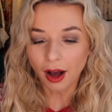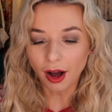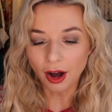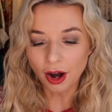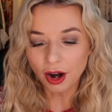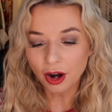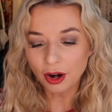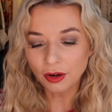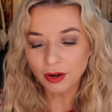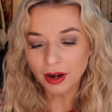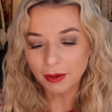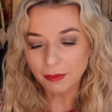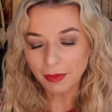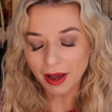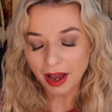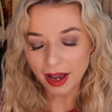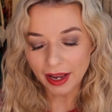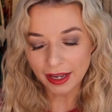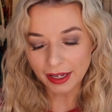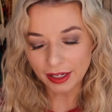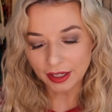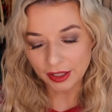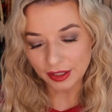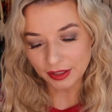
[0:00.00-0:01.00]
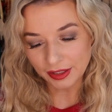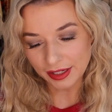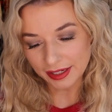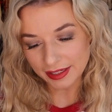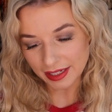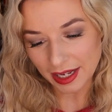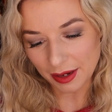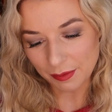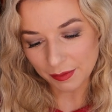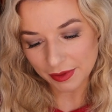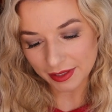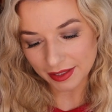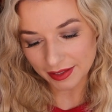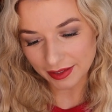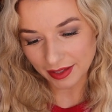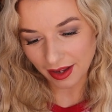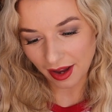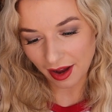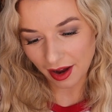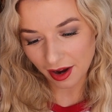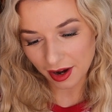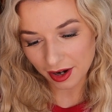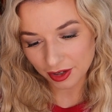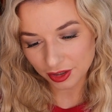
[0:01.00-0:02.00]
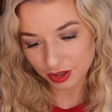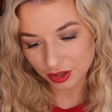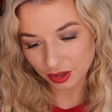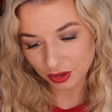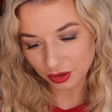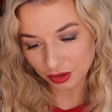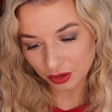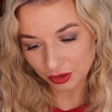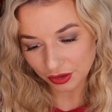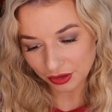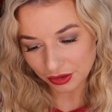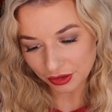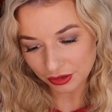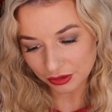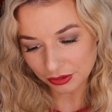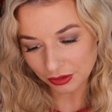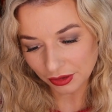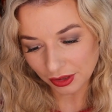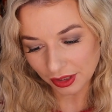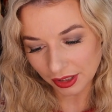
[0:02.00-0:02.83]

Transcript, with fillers: Oh my goodness, a massage tool?